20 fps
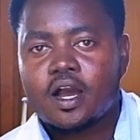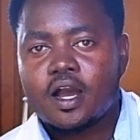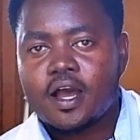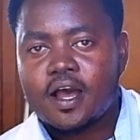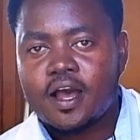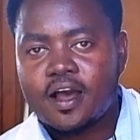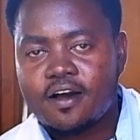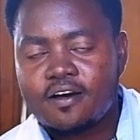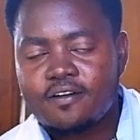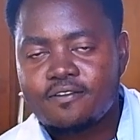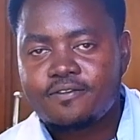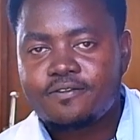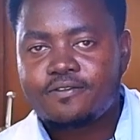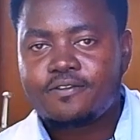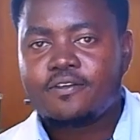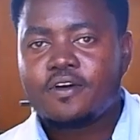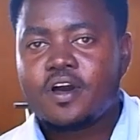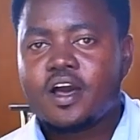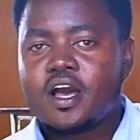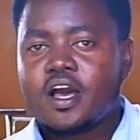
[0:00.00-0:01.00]
have
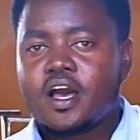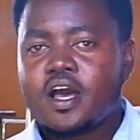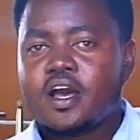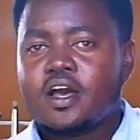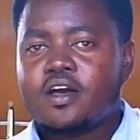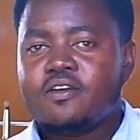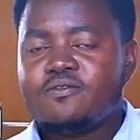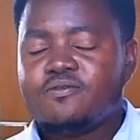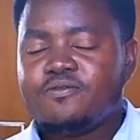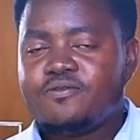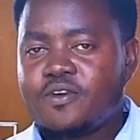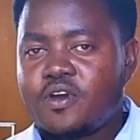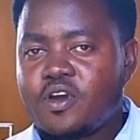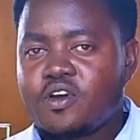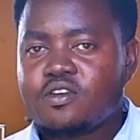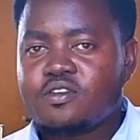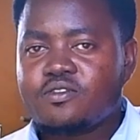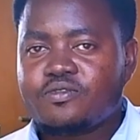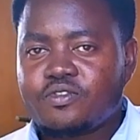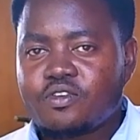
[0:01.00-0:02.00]

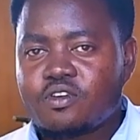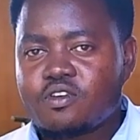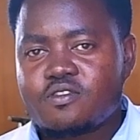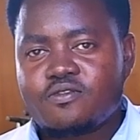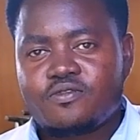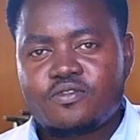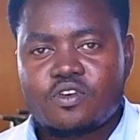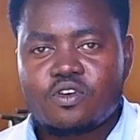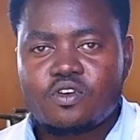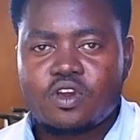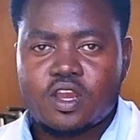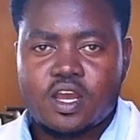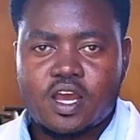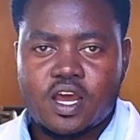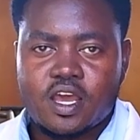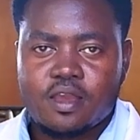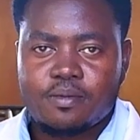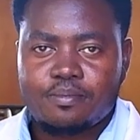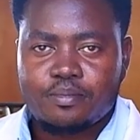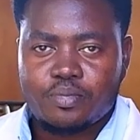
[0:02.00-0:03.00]
very
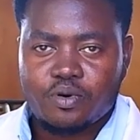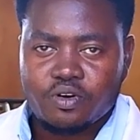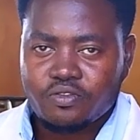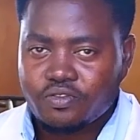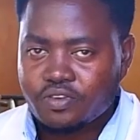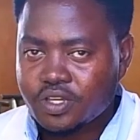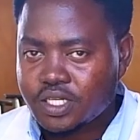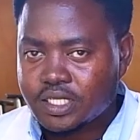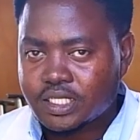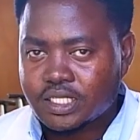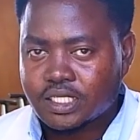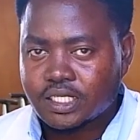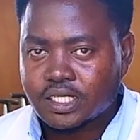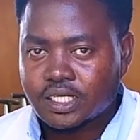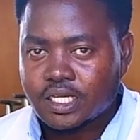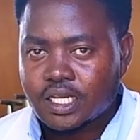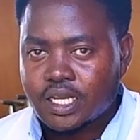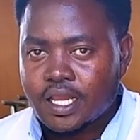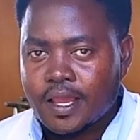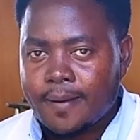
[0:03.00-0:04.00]
high profit,
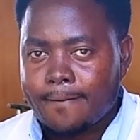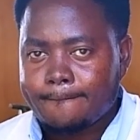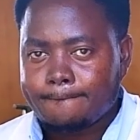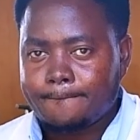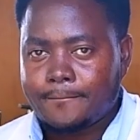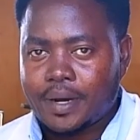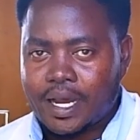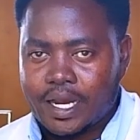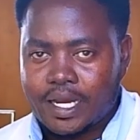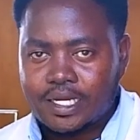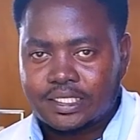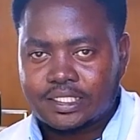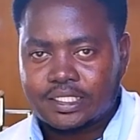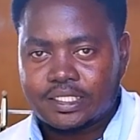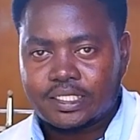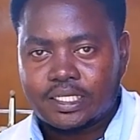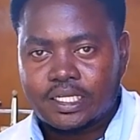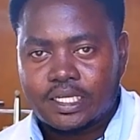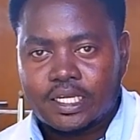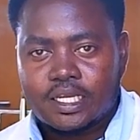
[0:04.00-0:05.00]
but
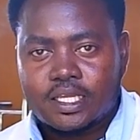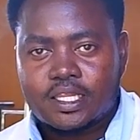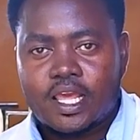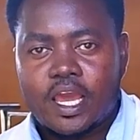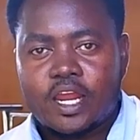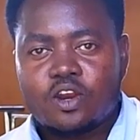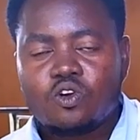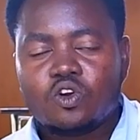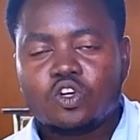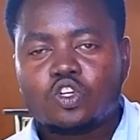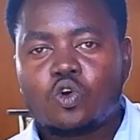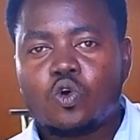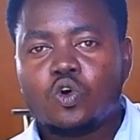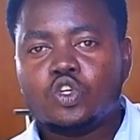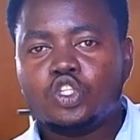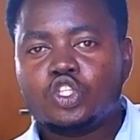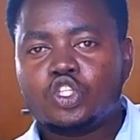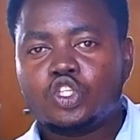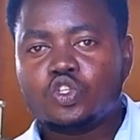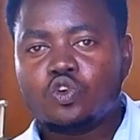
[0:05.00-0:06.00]
they are not
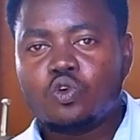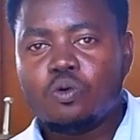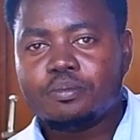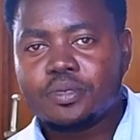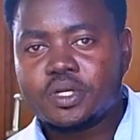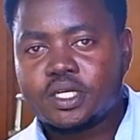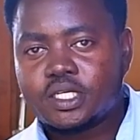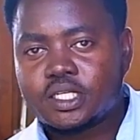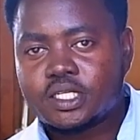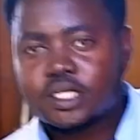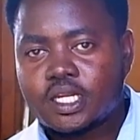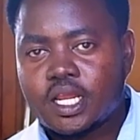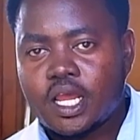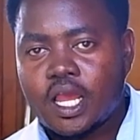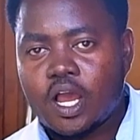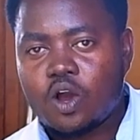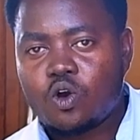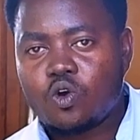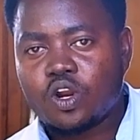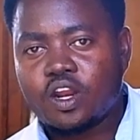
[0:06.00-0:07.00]
consumed
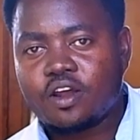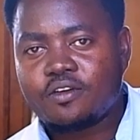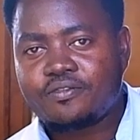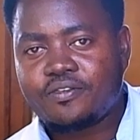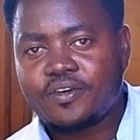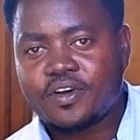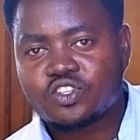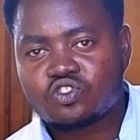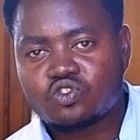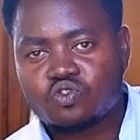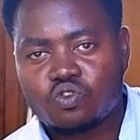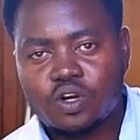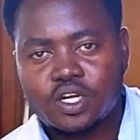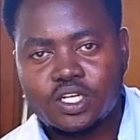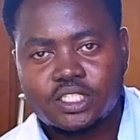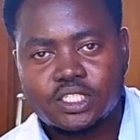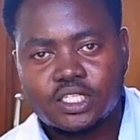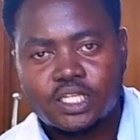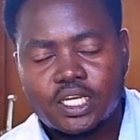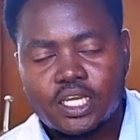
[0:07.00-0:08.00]
on a fast
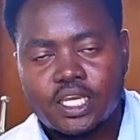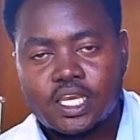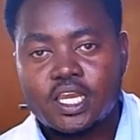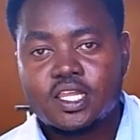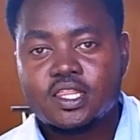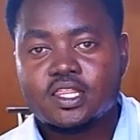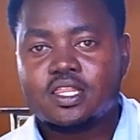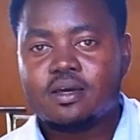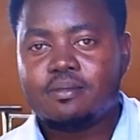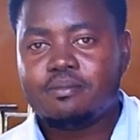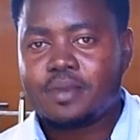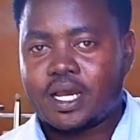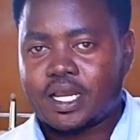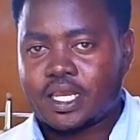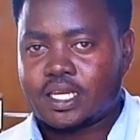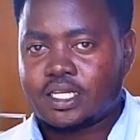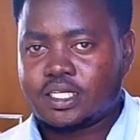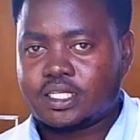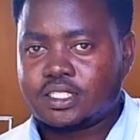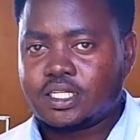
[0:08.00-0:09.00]
rate in the
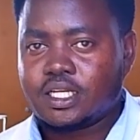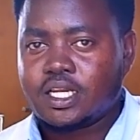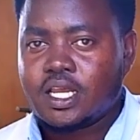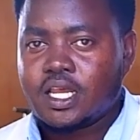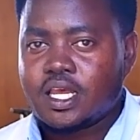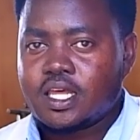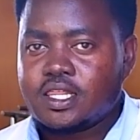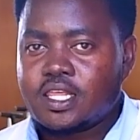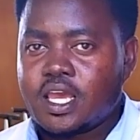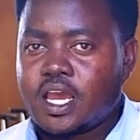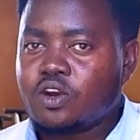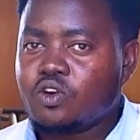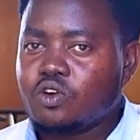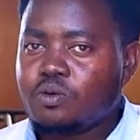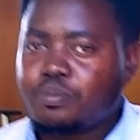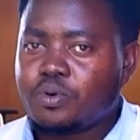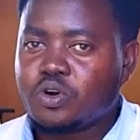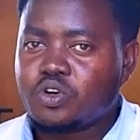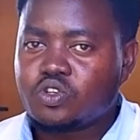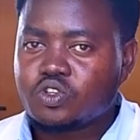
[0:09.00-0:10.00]
market. They are not
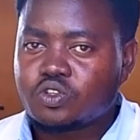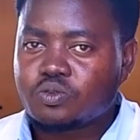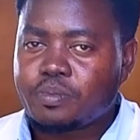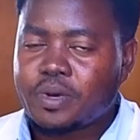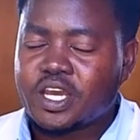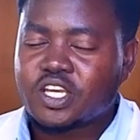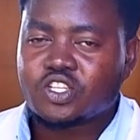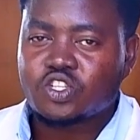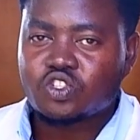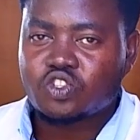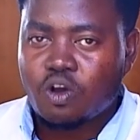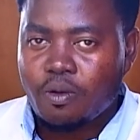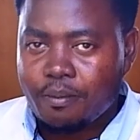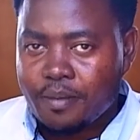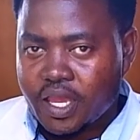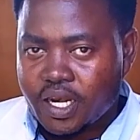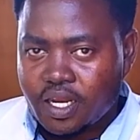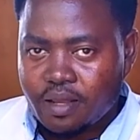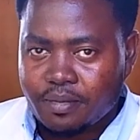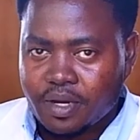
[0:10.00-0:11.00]
produced by so
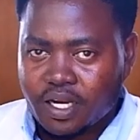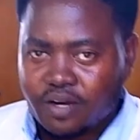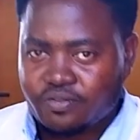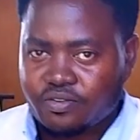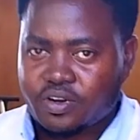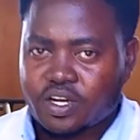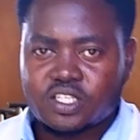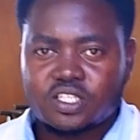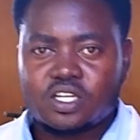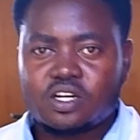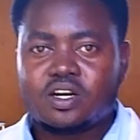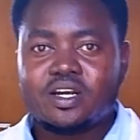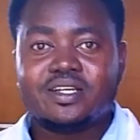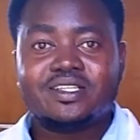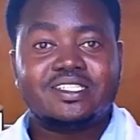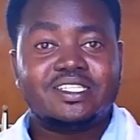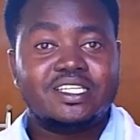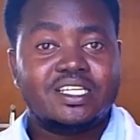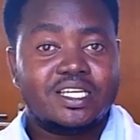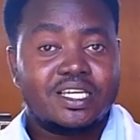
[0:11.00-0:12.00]
many manufacturers
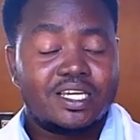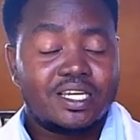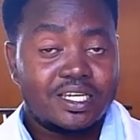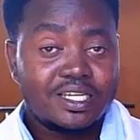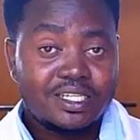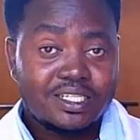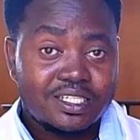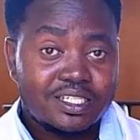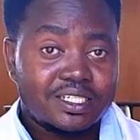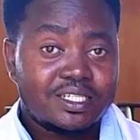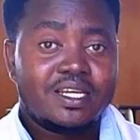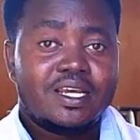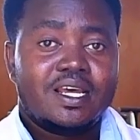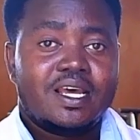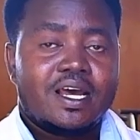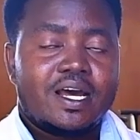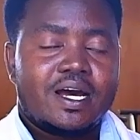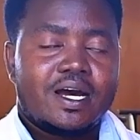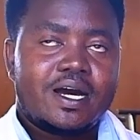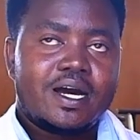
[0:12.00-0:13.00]
yet,
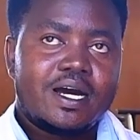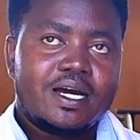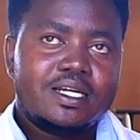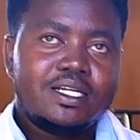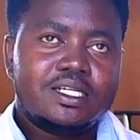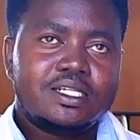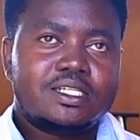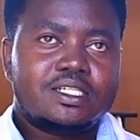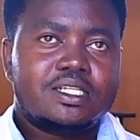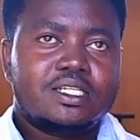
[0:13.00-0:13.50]
and